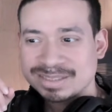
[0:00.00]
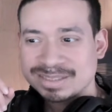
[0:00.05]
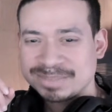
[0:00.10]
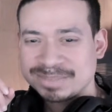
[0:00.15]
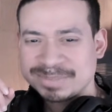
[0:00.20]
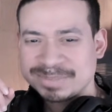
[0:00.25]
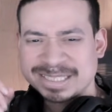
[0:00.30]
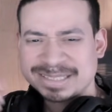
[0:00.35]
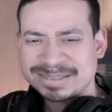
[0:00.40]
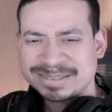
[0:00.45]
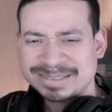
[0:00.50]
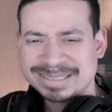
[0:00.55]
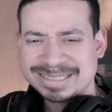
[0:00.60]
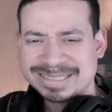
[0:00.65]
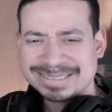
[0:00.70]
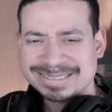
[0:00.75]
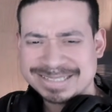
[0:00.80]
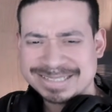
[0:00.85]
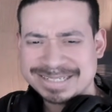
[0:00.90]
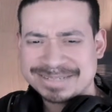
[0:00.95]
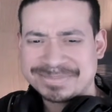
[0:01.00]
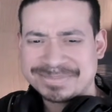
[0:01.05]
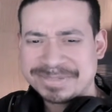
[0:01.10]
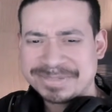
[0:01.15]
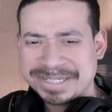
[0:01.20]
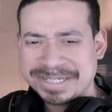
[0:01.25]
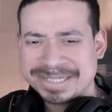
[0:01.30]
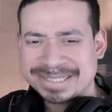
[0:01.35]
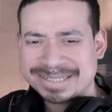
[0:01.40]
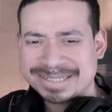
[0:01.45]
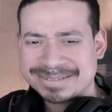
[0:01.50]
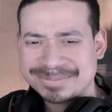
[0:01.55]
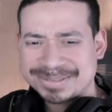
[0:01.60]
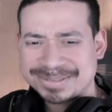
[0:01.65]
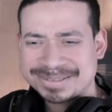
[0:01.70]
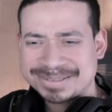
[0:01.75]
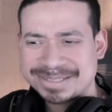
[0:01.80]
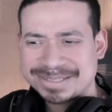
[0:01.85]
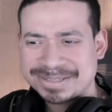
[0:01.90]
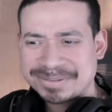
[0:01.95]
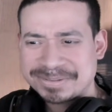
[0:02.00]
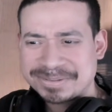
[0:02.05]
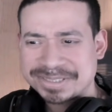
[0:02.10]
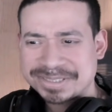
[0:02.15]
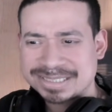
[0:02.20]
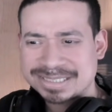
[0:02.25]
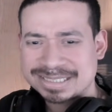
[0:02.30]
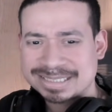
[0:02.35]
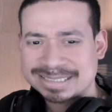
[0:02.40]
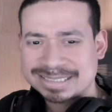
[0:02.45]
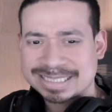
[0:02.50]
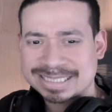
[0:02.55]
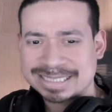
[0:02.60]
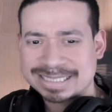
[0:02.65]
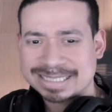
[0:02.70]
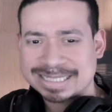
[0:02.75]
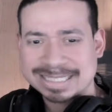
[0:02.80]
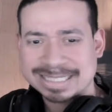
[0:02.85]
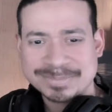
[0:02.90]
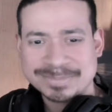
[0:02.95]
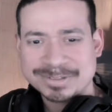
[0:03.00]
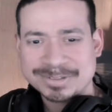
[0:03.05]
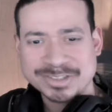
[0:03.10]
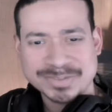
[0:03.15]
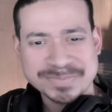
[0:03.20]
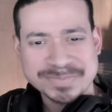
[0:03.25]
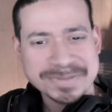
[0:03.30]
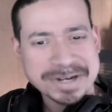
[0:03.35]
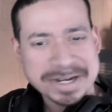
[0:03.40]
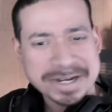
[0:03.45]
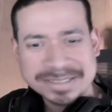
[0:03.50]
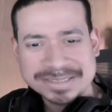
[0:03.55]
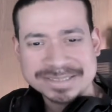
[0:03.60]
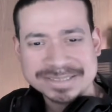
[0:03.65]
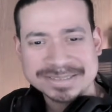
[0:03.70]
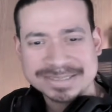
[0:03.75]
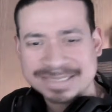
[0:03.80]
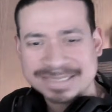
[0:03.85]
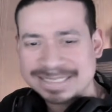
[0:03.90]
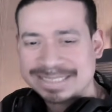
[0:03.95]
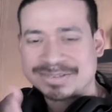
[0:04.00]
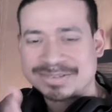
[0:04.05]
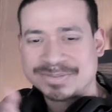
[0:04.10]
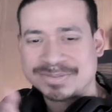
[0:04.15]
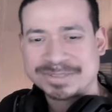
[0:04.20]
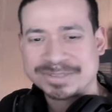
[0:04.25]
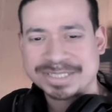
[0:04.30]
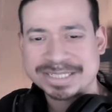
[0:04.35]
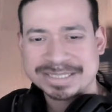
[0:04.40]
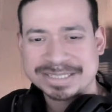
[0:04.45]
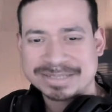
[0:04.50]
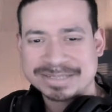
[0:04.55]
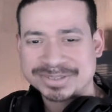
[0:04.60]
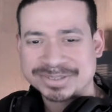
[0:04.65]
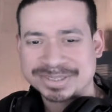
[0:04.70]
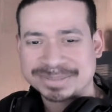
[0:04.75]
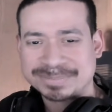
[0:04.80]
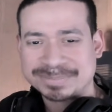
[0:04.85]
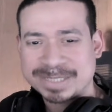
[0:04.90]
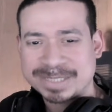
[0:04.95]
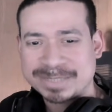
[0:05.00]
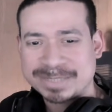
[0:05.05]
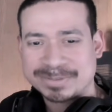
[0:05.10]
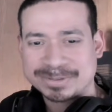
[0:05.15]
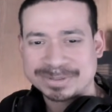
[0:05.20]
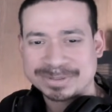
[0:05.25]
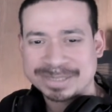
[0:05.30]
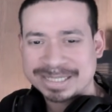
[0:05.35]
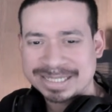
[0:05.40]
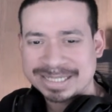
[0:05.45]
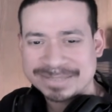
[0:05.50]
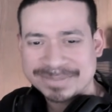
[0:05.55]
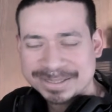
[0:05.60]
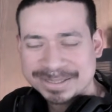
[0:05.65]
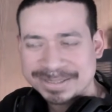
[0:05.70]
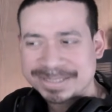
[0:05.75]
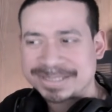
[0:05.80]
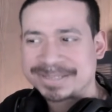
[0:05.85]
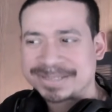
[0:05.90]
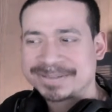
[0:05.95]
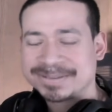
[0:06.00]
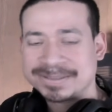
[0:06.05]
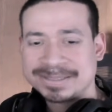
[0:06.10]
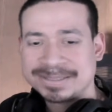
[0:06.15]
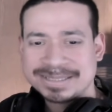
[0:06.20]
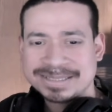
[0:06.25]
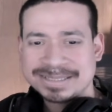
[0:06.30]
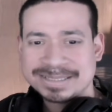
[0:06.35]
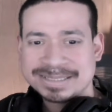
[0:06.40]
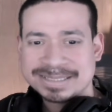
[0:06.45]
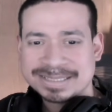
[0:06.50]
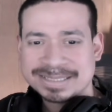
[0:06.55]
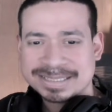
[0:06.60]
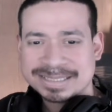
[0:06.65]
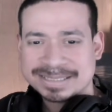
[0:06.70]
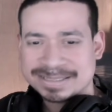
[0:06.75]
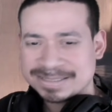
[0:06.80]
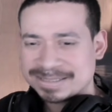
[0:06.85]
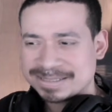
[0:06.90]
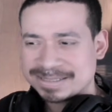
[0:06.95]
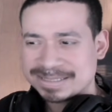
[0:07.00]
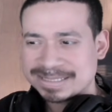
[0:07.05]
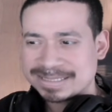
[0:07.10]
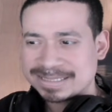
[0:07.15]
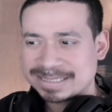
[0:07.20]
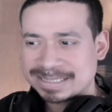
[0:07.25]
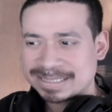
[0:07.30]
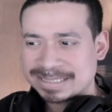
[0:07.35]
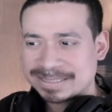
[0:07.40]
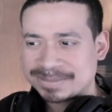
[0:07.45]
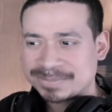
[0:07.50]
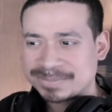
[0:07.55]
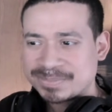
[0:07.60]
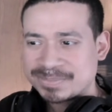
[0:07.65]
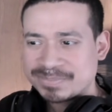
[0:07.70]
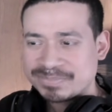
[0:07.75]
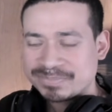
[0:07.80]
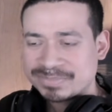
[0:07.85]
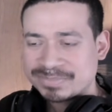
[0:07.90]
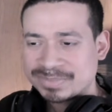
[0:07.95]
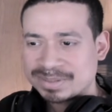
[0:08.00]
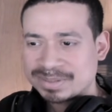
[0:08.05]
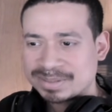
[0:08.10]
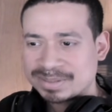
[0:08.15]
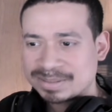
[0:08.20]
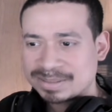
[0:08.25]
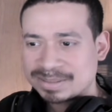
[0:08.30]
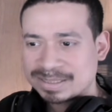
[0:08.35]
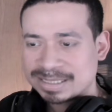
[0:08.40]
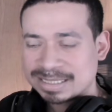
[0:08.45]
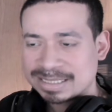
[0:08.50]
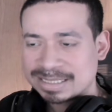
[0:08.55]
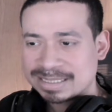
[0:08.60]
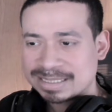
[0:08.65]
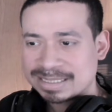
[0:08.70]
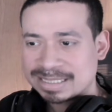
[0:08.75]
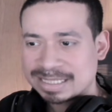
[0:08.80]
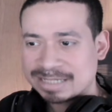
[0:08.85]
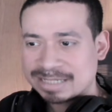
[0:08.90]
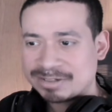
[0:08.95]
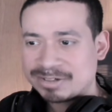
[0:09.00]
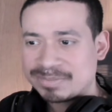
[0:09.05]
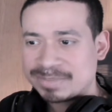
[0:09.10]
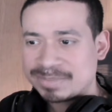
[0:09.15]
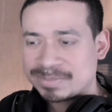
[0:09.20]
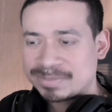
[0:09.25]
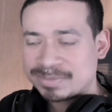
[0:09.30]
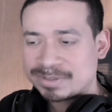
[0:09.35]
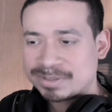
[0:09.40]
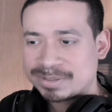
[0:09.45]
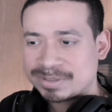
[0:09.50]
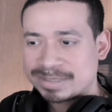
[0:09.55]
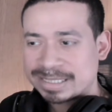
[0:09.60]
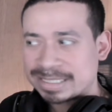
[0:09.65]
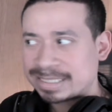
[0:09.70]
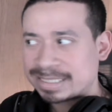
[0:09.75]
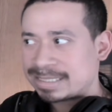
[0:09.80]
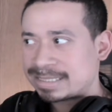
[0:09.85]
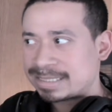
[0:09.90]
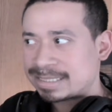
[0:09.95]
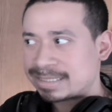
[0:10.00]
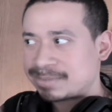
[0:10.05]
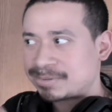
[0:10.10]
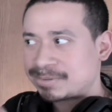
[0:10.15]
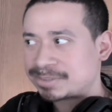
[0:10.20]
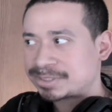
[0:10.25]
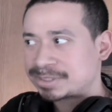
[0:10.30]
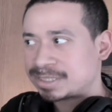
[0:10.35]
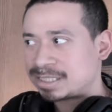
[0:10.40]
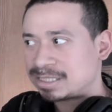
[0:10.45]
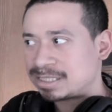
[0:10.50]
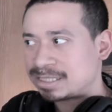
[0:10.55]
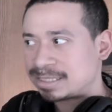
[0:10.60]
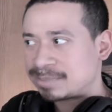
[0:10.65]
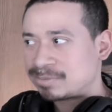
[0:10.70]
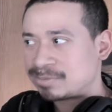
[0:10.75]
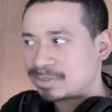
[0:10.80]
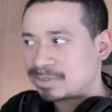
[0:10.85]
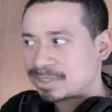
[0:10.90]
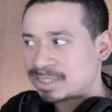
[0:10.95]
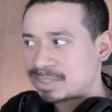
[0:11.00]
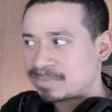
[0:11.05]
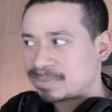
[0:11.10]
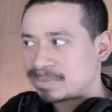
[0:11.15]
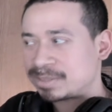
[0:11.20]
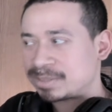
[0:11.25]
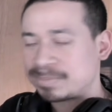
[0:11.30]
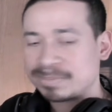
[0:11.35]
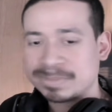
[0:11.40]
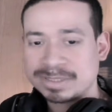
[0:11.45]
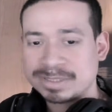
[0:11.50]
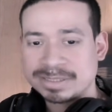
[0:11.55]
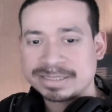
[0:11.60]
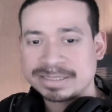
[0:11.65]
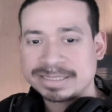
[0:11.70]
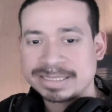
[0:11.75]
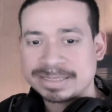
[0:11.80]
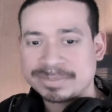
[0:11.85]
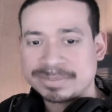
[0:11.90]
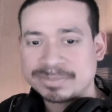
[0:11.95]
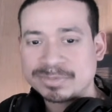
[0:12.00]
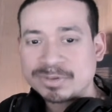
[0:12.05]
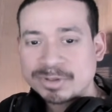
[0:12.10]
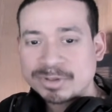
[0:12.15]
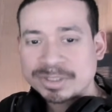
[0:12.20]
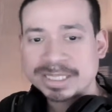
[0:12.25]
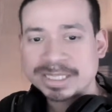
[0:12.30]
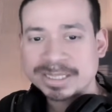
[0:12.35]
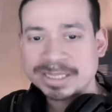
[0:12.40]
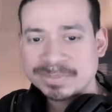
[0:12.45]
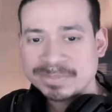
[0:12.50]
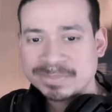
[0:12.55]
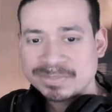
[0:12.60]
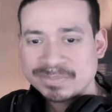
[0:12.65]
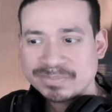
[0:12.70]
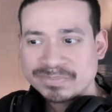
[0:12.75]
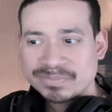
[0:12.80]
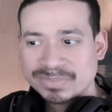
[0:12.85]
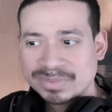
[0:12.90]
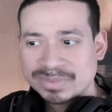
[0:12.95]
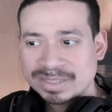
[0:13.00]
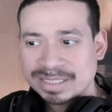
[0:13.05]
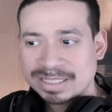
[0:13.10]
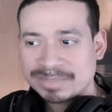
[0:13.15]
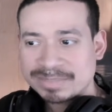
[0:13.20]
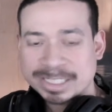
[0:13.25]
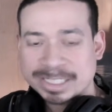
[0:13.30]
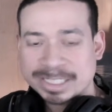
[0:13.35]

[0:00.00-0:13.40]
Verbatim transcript: I'm like, that's not me. Like, what the hell is this? And this guy got a bunch of bots. It had like over 10,000 people live on it. Uh, and then I remember I I was I woke up on Monday morning and